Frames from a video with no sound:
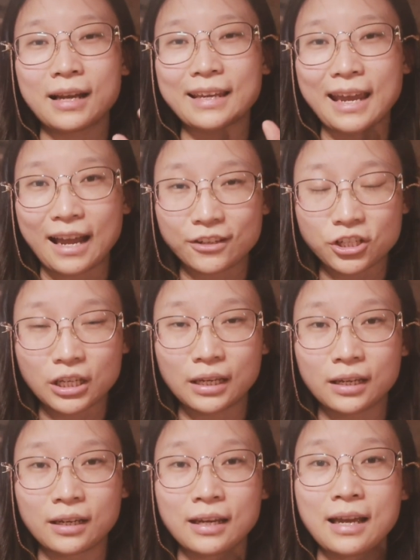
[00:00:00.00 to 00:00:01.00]

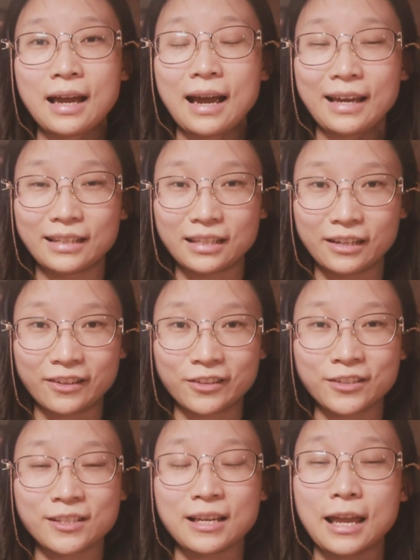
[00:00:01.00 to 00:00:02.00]
catching
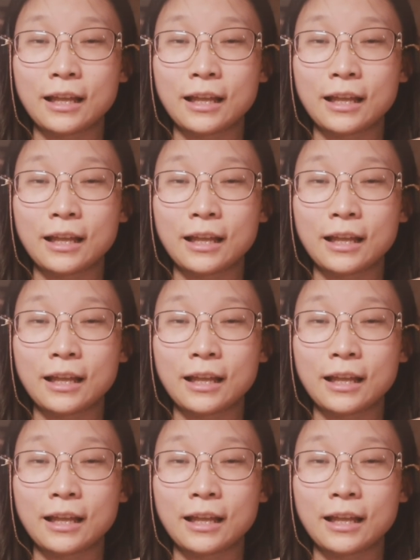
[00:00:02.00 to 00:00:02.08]
ideas